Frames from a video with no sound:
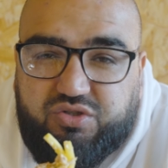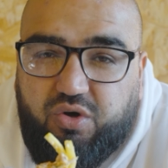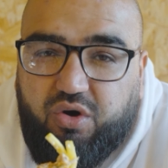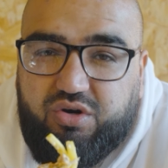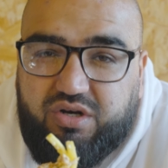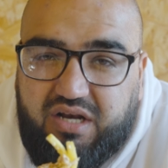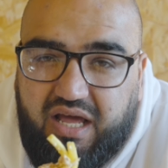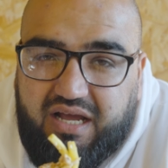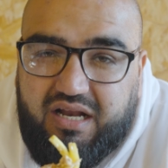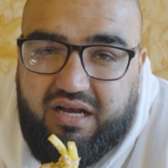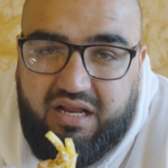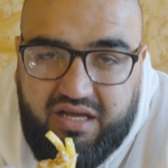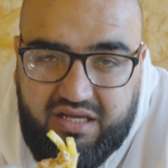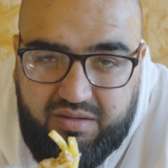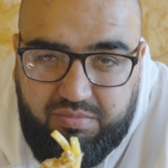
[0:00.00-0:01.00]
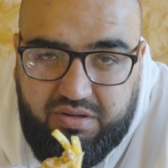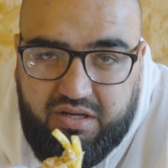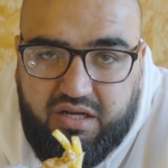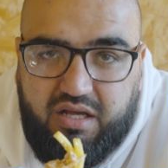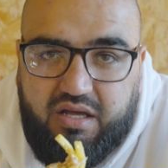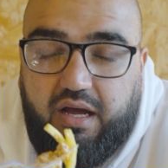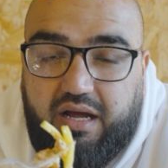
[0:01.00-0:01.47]
ordered like a dirty
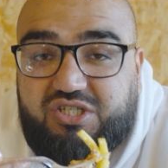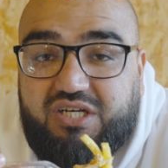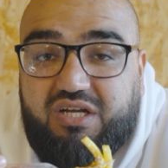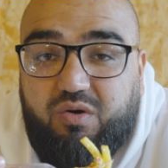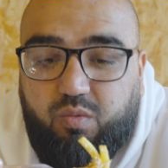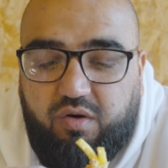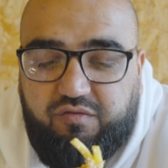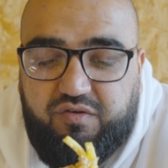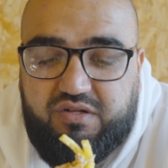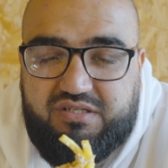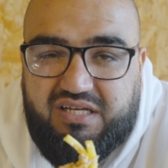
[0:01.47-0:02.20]
burger and chicken and waffles.